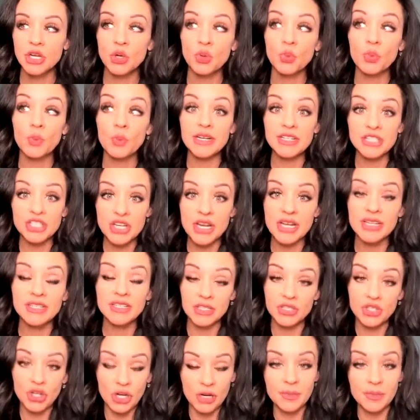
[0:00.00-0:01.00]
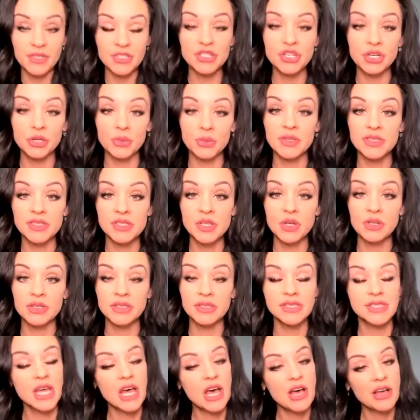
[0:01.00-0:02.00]
Which determines your
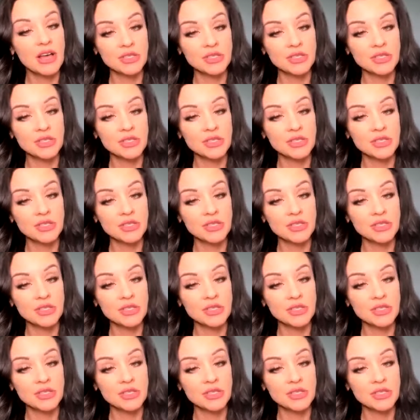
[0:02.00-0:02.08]
results.